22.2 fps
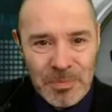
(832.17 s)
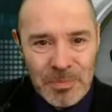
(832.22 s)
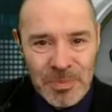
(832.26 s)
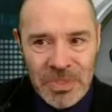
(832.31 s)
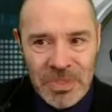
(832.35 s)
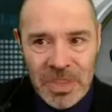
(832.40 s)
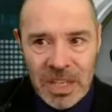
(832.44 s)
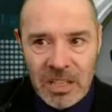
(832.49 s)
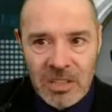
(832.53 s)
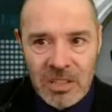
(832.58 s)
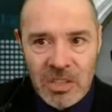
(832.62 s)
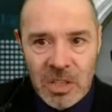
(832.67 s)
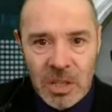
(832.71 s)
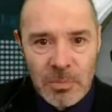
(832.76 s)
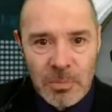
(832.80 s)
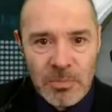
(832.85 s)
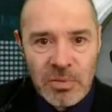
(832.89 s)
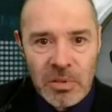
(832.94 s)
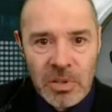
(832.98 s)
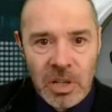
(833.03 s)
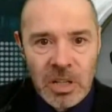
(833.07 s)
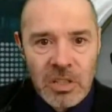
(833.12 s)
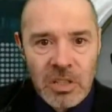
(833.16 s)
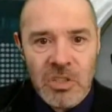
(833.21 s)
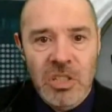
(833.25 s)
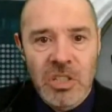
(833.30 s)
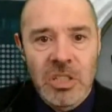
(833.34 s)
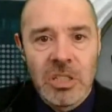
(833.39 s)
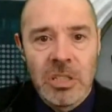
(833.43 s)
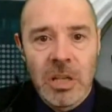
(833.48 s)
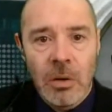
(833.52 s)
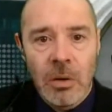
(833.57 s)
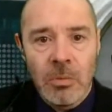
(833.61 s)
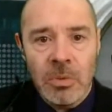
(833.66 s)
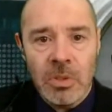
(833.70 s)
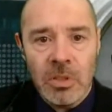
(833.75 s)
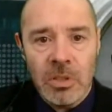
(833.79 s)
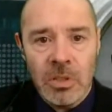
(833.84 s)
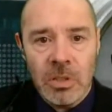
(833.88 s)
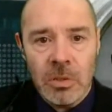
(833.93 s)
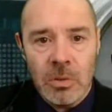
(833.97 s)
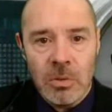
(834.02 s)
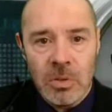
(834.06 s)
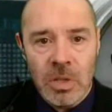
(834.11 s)
things that products don't
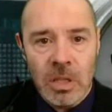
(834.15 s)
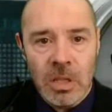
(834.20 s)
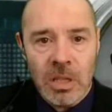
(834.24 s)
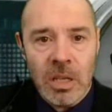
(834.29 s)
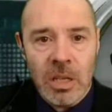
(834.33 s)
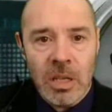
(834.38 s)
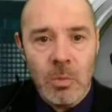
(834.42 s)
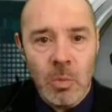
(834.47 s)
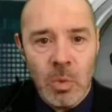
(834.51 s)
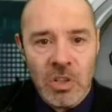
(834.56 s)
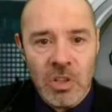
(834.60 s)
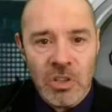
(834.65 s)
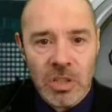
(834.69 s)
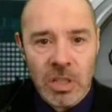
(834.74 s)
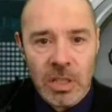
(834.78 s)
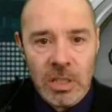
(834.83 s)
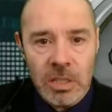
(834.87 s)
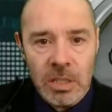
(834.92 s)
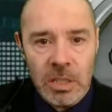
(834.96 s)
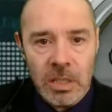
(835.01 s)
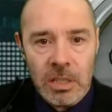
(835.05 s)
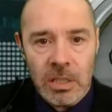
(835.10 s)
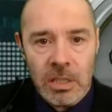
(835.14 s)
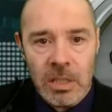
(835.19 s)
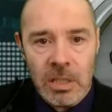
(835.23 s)
do that they wish they did.